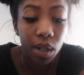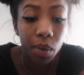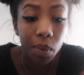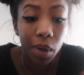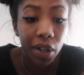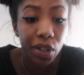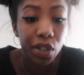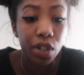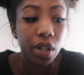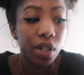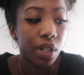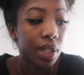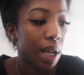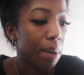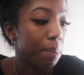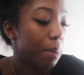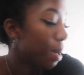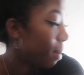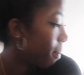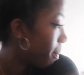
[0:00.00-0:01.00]
and while it charges,
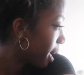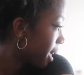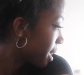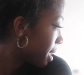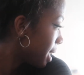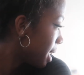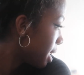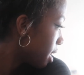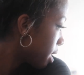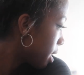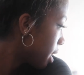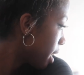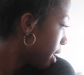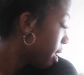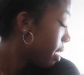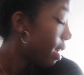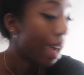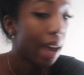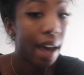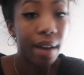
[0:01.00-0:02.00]
I'm gonna mix in
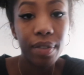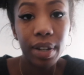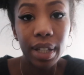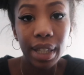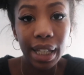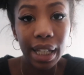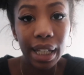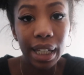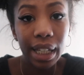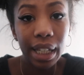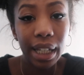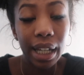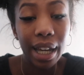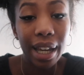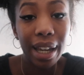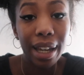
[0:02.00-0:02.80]
everything,